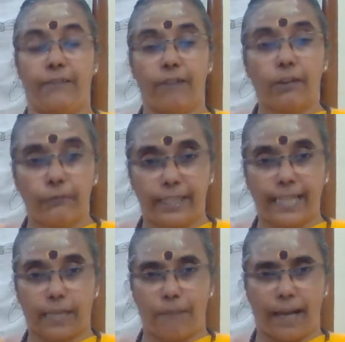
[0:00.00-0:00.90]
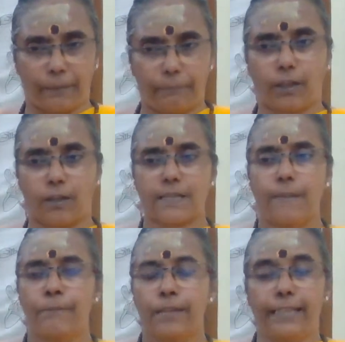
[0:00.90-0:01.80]
even if we get married? Because
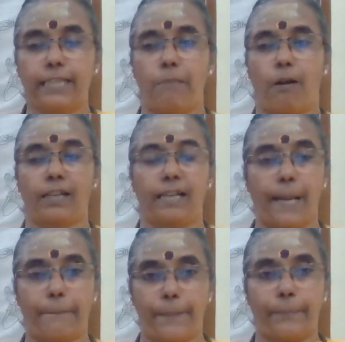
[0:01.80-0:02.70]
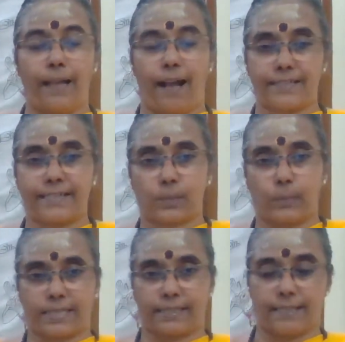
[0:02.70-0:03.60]
in the modern day, people ask these
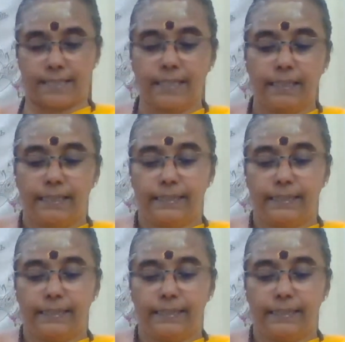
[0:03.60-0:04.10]
questions.